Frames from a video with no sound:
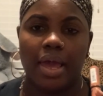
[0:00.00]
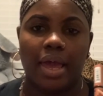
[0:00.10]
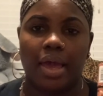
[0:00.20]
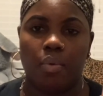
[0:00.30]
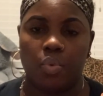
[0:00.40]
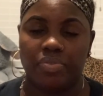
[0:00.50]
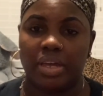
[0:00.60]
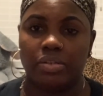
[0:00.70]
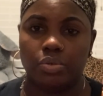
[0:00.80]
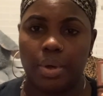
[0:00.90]
And when they
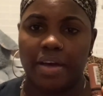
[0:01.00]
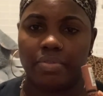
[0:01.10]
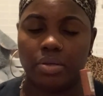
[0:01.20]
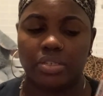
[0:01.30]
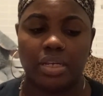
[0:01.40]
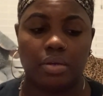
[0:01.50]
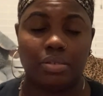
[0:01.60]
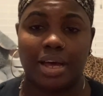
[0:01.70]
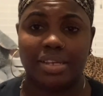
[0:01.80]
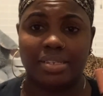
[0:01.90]
do have those sales,
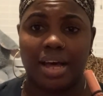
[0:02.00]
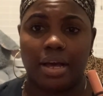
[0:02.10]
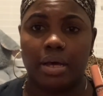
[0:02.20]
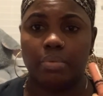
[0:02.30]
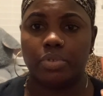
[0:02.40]
I stock up.